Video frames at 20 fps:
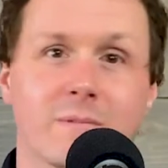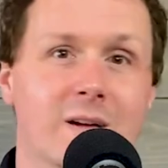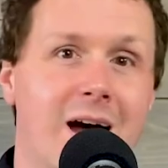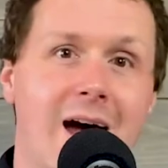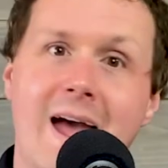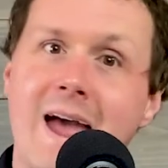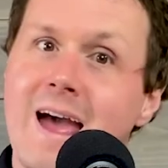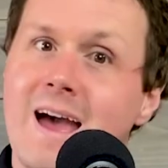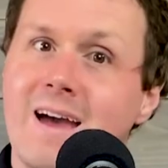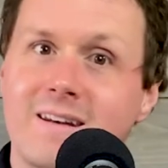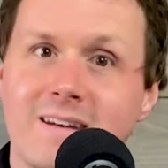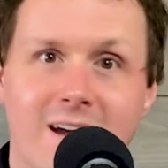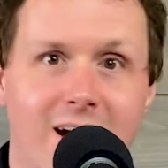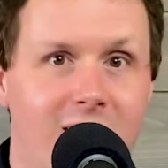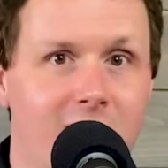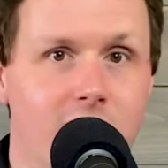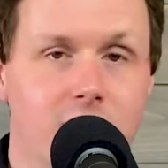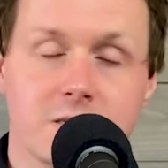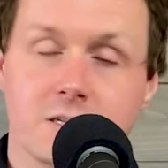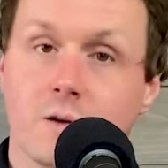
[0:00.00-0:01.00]
ad
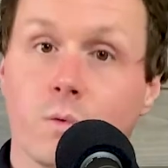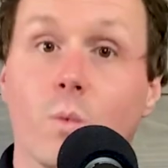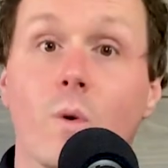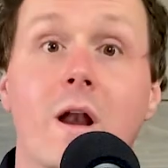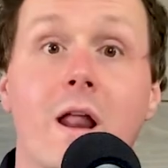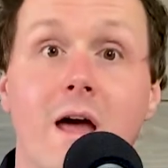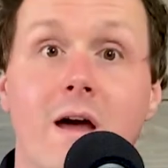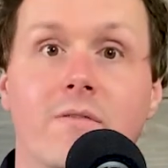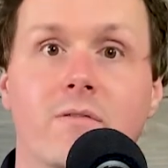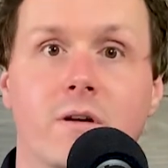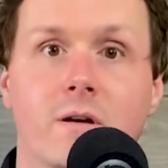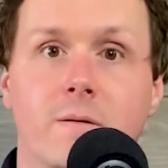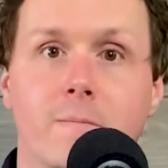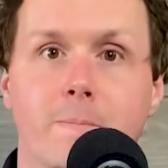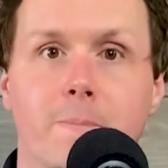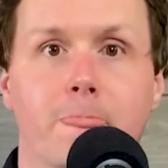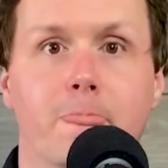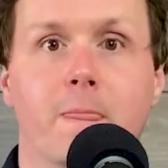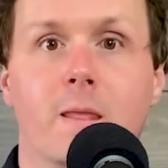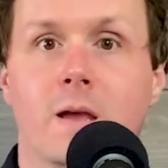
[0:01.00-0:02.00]
dollars or whatever
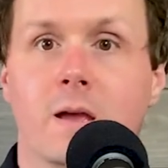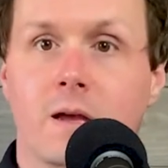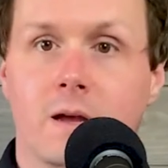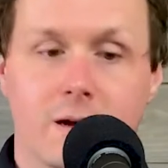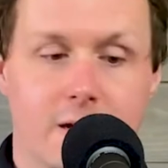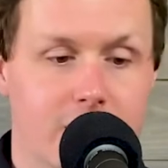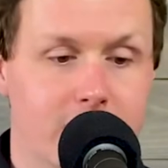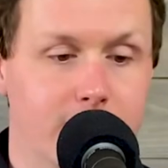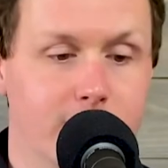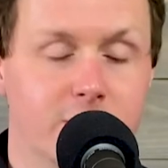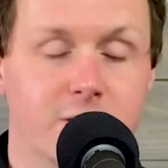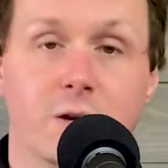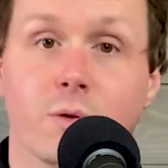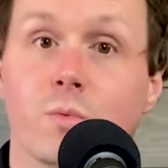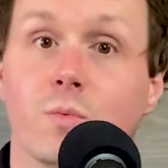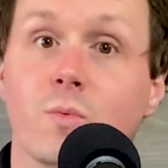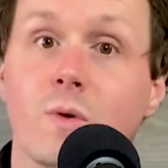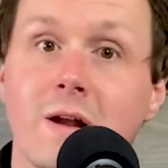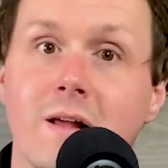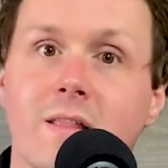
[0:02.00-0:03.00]
to
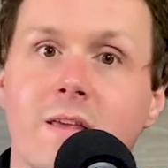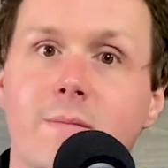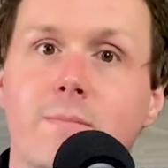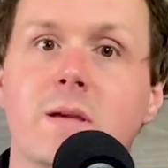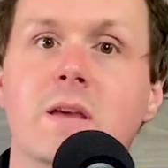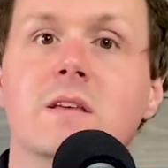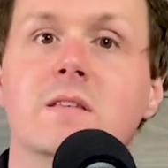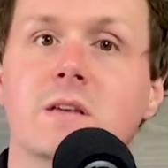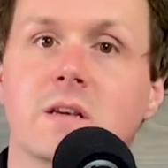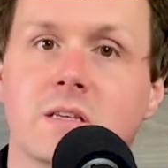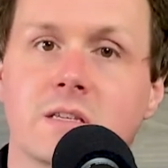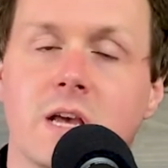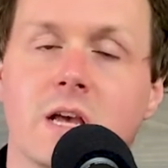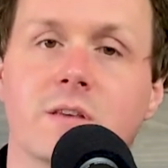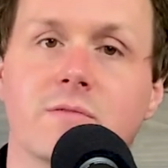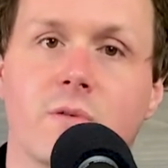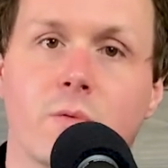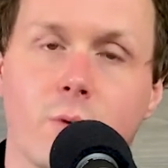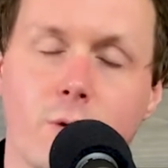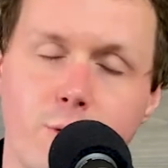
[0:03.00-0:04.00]
really be
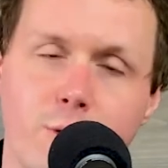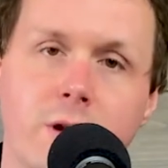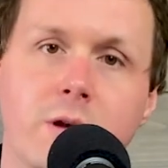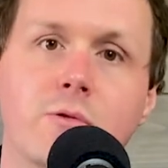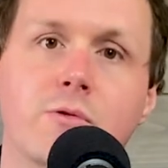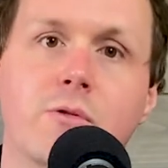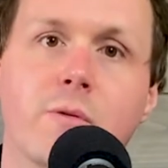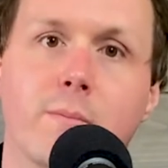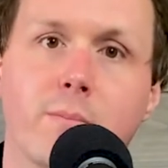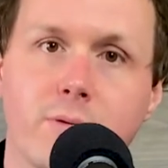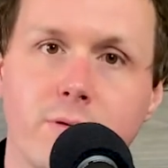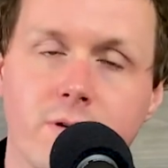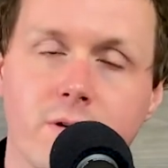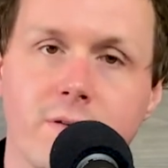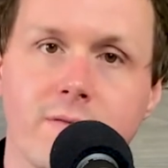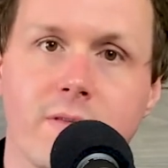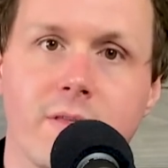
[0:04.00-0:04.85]
successful? What do we need to improve in the